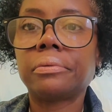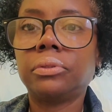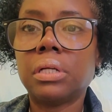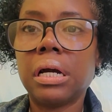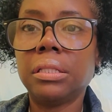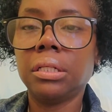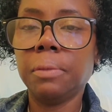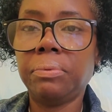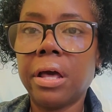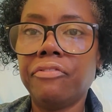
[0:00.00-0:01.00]
So I got the
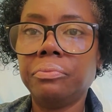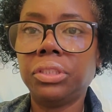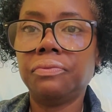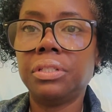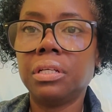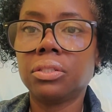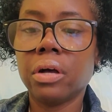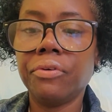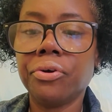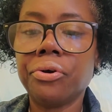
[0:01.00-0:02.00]
lip liner from CVS,
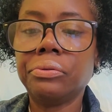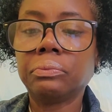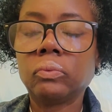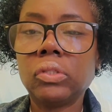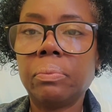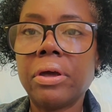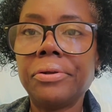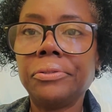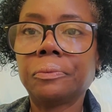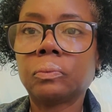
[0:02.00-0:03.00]
CoverGirl lip
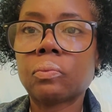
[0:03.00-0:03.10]
liner.